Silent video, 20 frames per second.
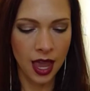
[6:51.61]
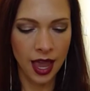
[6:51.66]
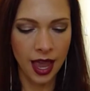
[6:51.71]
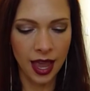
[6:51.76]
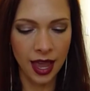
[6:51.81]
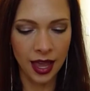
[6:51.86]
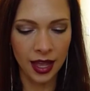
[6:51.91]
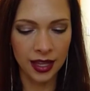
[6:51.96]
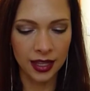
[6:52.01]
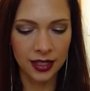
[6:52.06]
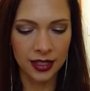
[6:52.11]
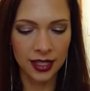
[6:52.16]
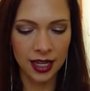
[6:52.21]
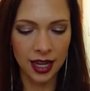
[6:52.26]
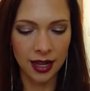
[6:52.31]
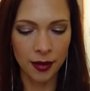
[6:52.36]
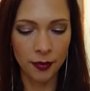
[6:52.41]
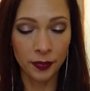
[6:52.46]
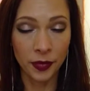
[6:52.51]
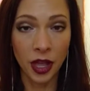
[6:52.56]
And
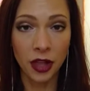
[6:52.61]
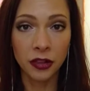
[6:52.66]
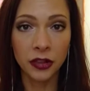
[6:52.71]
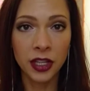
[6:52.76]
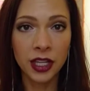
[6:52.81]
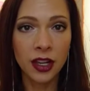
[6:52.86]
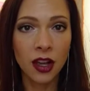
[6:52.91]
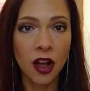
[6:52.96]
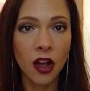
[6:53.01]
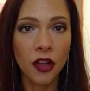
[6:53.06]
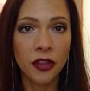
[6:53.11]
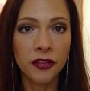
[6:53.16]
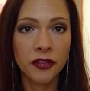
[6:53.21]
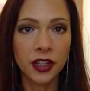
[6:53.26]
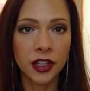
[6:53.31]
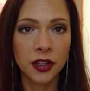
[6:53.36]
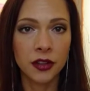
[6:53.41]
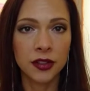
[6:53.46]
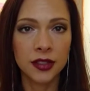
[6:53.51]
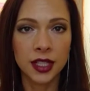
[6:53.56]
um, I'll link all the
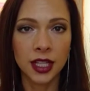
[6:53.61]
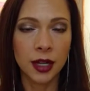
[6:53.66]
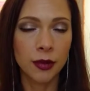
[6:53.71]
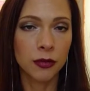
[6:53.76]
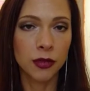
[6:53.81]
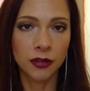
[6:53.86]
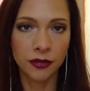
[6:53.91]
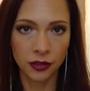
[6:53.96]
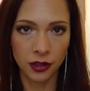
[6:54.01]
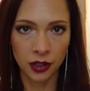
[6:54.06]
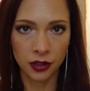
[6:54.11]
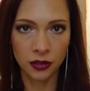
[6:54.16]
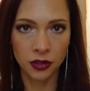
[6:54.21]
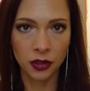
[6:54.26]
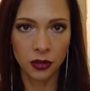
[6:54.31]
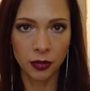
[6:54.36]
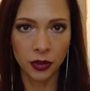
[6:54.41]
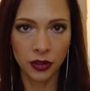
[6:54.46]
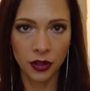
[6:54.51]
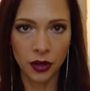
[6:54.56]
videos that I'm referring
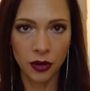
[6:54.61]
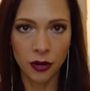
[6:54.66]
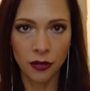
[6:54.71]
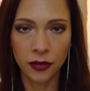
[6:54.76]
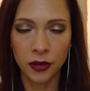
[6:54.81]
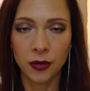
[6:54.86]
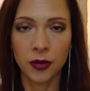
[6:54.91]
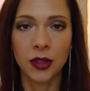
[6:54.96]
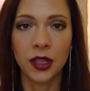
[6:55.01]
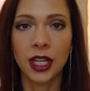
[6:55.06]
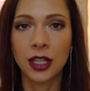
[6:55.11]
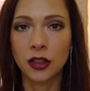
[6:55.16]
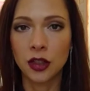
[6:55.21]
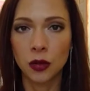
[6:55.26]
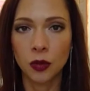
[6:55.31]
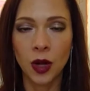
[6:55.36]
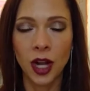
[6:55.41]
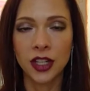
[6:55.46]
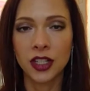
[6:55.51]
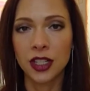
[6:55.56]
to below if you would like to
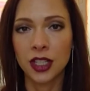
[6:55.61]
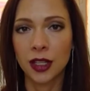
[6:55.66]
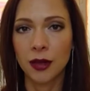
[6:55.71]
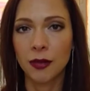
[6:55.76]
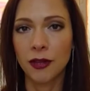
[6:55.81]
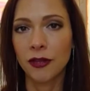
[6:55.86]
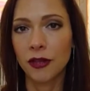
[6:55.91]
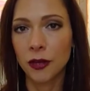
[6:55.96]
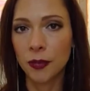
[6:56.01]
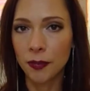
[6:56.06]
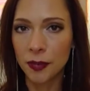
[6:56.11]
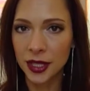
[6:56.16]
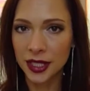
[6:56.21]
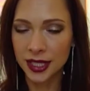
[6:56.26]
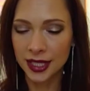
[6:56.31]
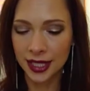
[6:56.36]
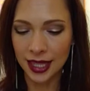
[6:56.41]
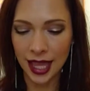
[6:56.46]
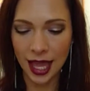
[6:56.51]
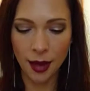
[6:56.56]
watch them, if you missed
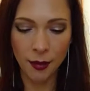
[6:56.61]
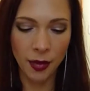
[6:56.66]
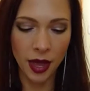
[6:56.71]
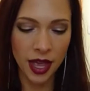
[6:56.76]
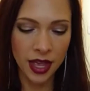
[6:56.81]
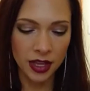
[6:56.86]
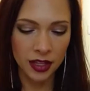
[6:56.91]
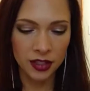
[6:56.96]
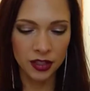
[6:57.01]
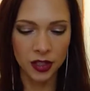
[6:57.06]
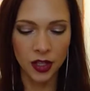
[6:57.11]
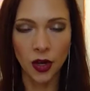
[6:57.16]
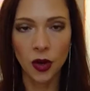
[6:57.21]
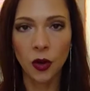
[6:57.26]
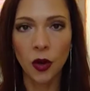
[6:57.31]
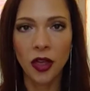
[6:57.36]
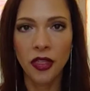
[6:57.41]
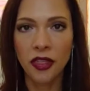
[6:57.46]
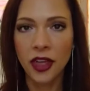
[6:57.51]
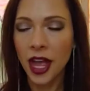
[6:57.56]
them.
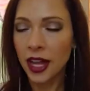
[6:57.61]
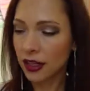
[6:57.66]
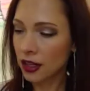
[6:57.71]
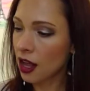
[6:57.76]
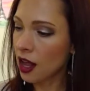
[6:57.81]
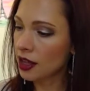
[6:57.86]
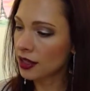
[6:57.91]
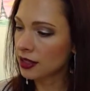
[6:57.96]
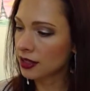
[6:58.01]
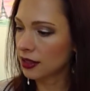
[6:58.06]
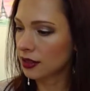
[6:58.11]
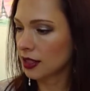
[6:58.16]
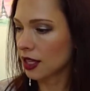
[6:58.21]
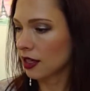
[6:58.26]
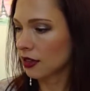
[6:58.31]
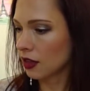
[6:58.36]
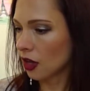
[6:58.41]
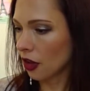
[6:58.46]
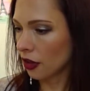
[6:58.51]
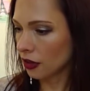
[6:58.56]
So that cost
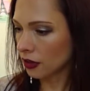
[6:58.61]
$10.